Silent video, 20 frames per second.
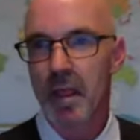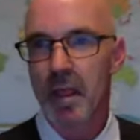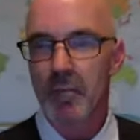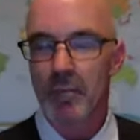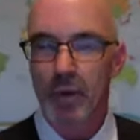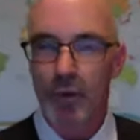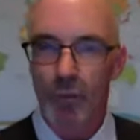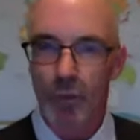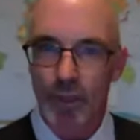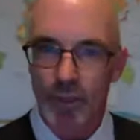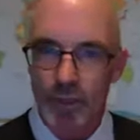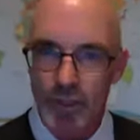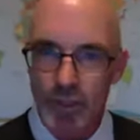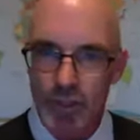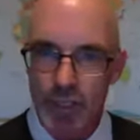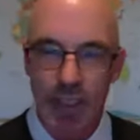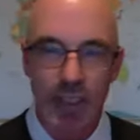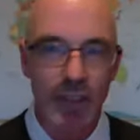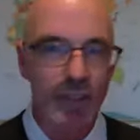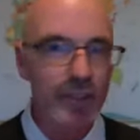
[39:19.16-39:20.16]
But what
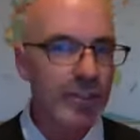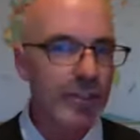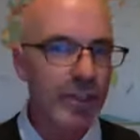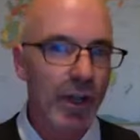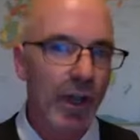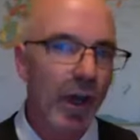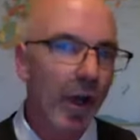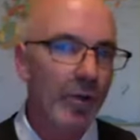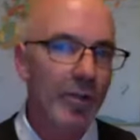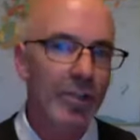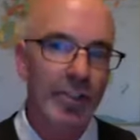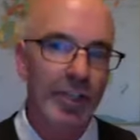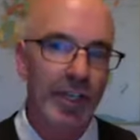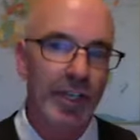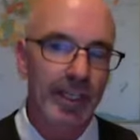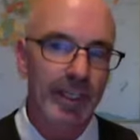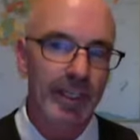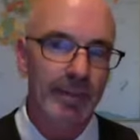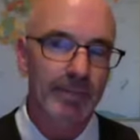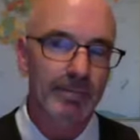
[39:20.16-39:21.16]
sells
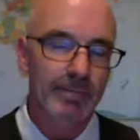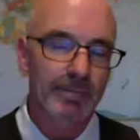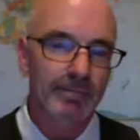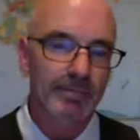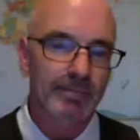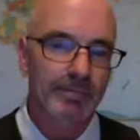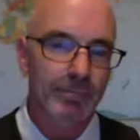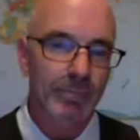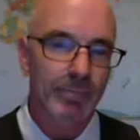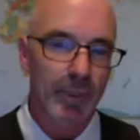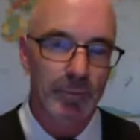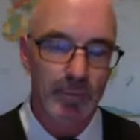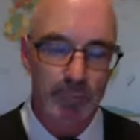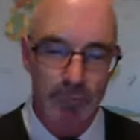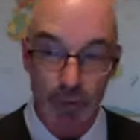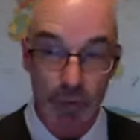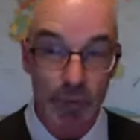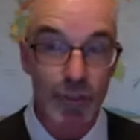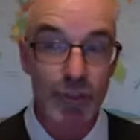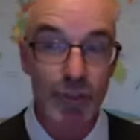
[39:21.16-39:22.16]
coaching, what
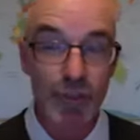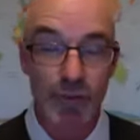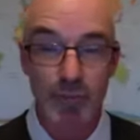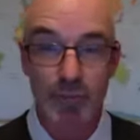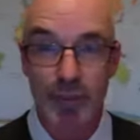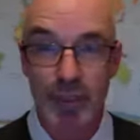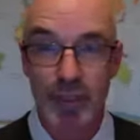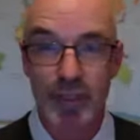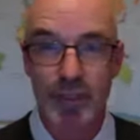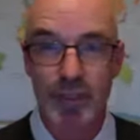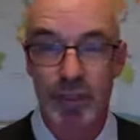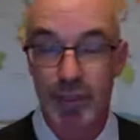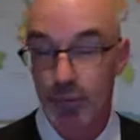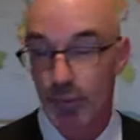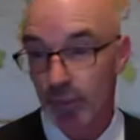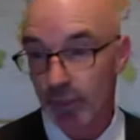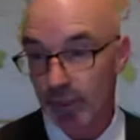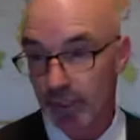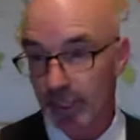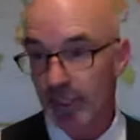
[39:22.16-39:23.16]
builds your business,
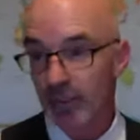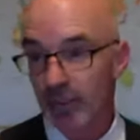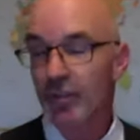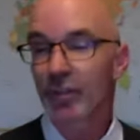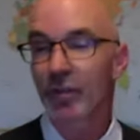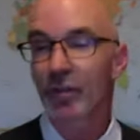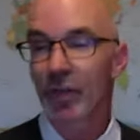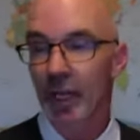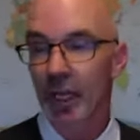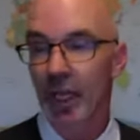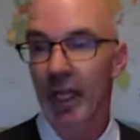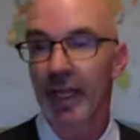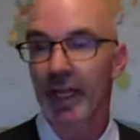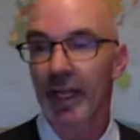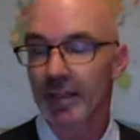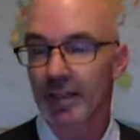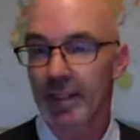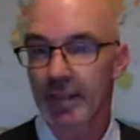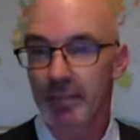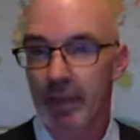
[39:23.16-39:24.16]
what gets you
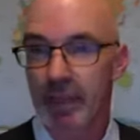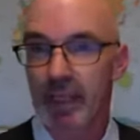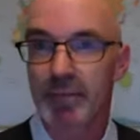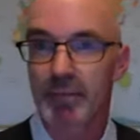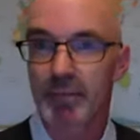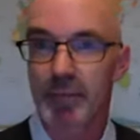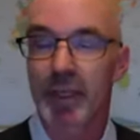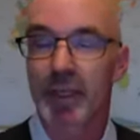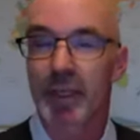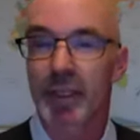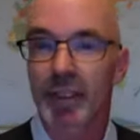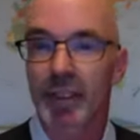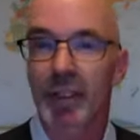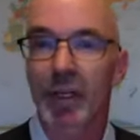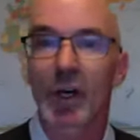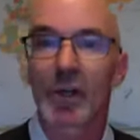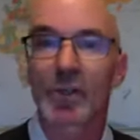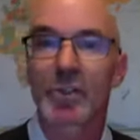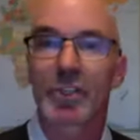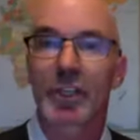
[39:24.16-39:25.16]
clients and makes money at
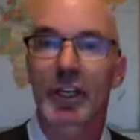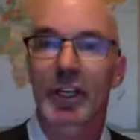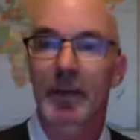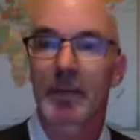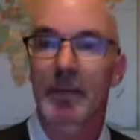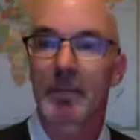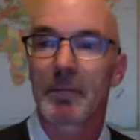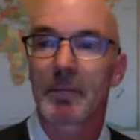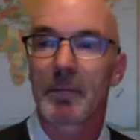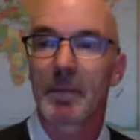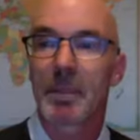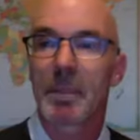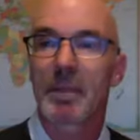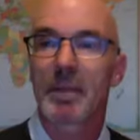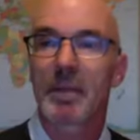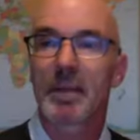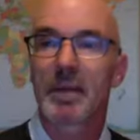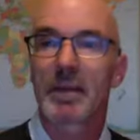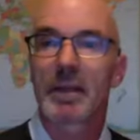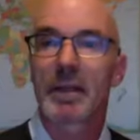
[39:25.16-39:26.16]
coaching,
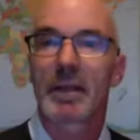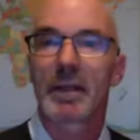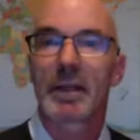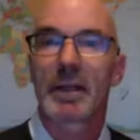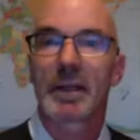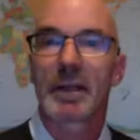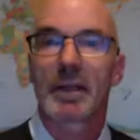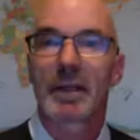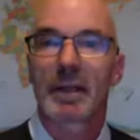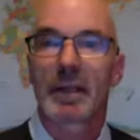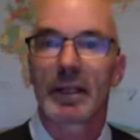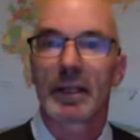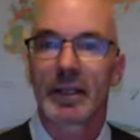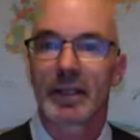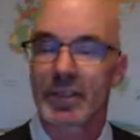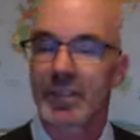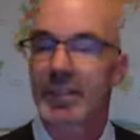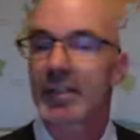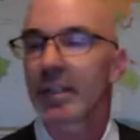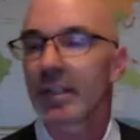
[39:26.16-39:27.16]

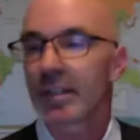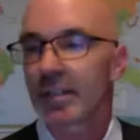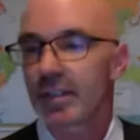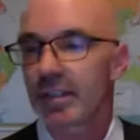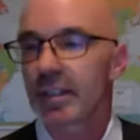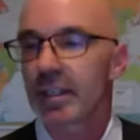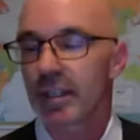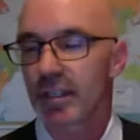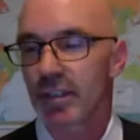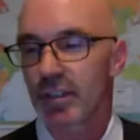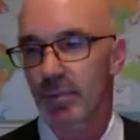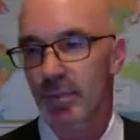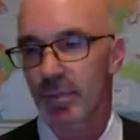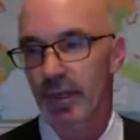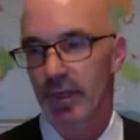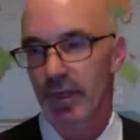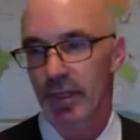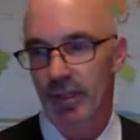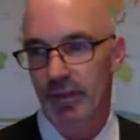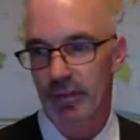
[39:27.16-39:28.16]
is is the
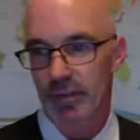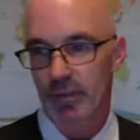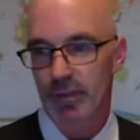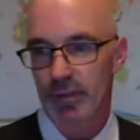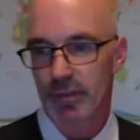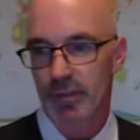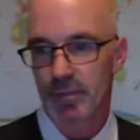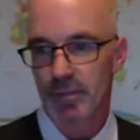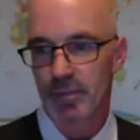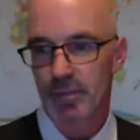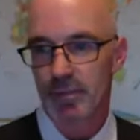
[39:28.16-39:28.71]
experience.